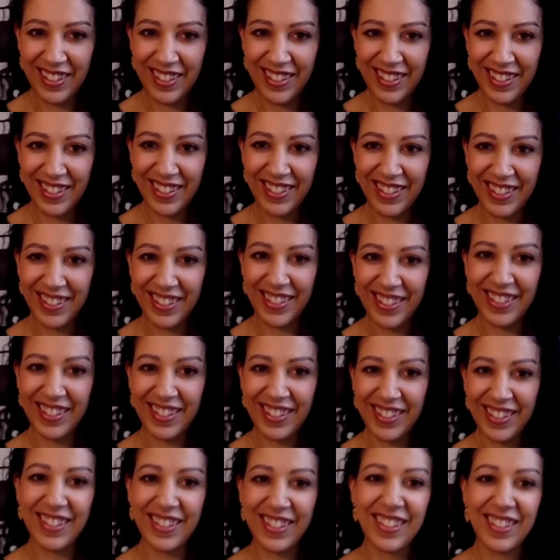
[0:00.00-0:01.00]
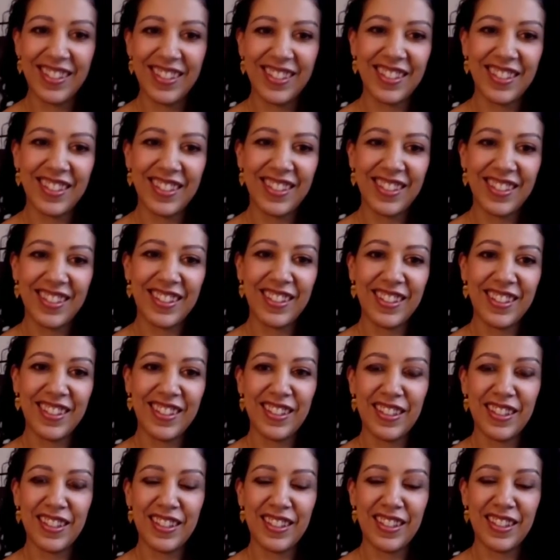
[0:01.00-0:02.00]

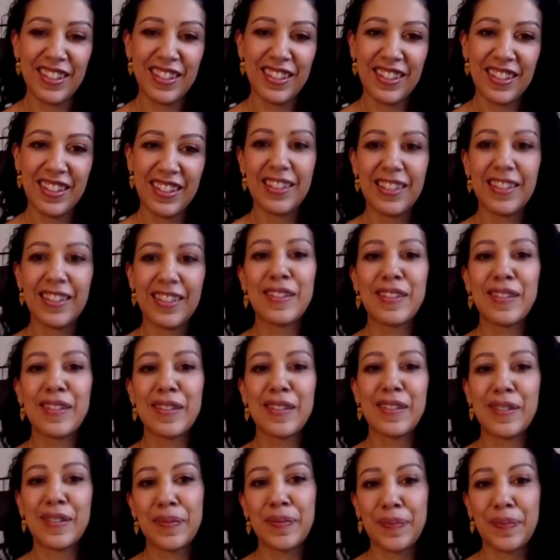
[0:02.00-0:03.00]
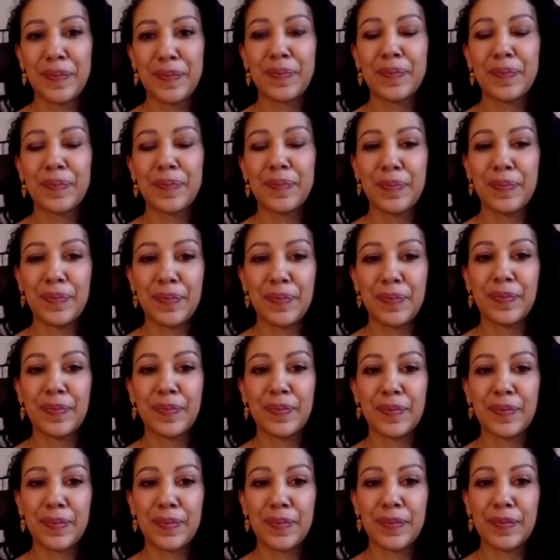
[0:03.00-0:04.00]

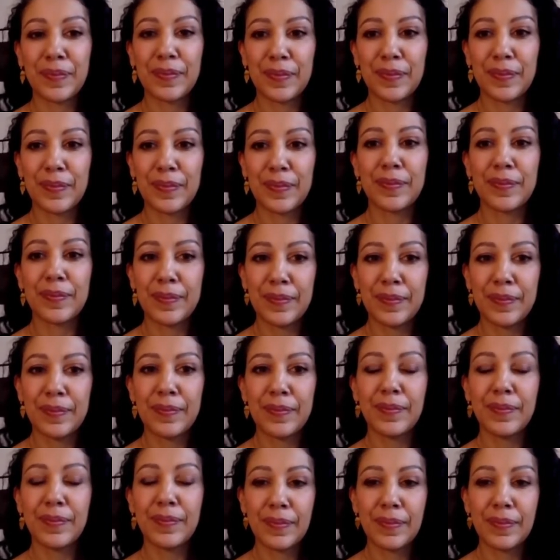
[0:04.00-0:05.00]
(silent)